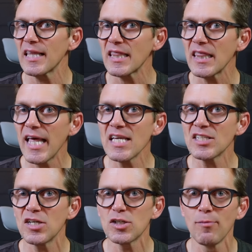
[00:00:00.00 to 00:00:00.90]

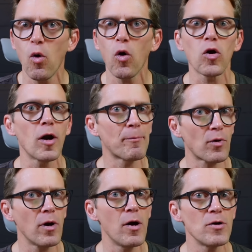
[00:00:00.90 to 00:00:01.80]
less is more
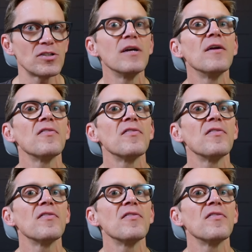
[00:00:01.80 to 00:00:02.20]
approach